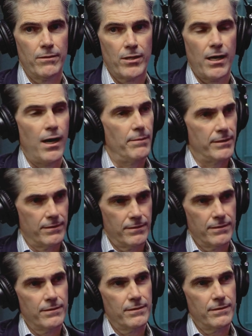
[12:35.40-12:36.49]
common
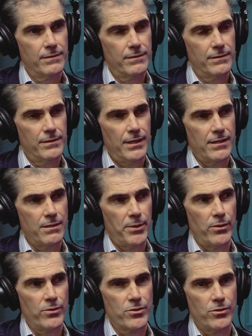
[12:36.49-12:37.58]
as
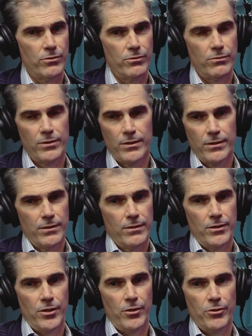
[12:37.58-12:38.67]
opposed to,
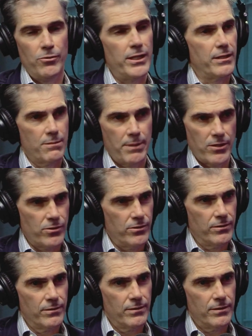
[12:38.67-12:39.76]
you know, unique and special.
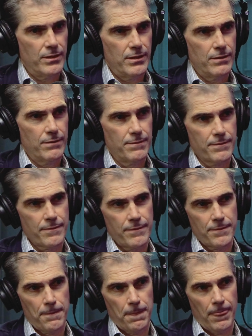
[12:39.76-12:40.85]
And rare and
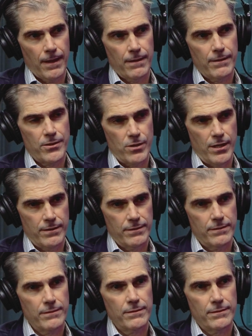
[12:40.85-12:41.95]
expensive, right? That's right.
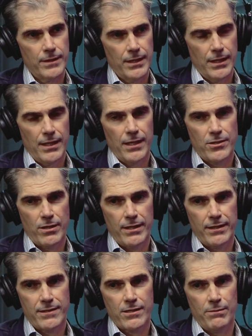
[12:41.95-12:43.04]
Yeah. And so I think
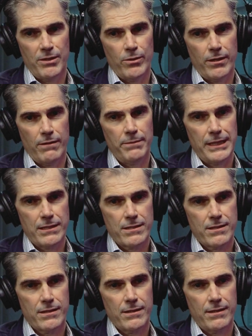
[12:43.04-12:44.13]
that's going to be one of the
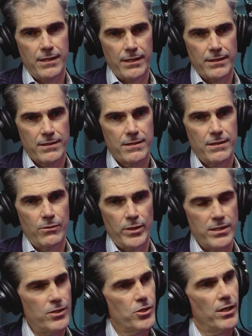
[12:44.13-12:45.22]
biggest things that we
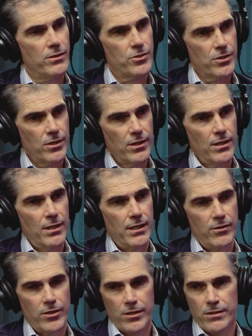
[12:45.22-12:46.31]
see change. And
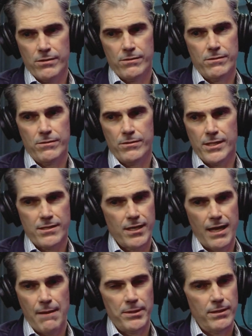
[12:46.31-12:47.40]
they're going to, it's going
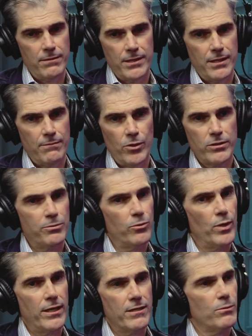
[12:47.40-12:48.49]
to happen in, in multiple
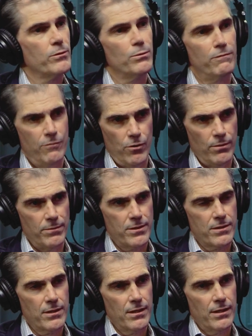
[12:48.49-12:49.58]
ways, multiple forms
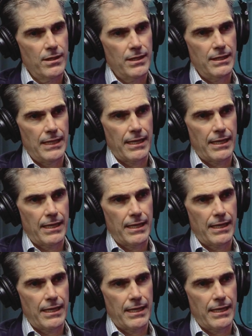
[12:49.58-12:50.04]
in that